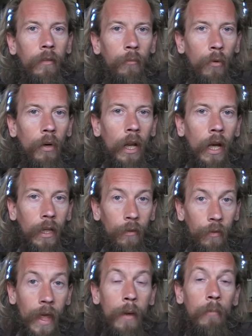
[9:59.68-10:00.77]
more like
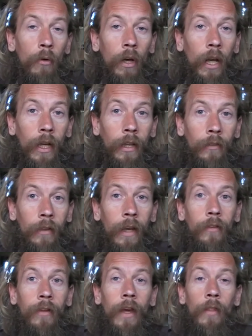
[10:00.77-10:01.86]
they're more likely to
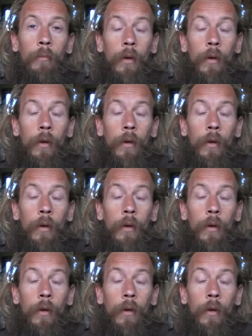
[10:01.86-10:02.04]
get together.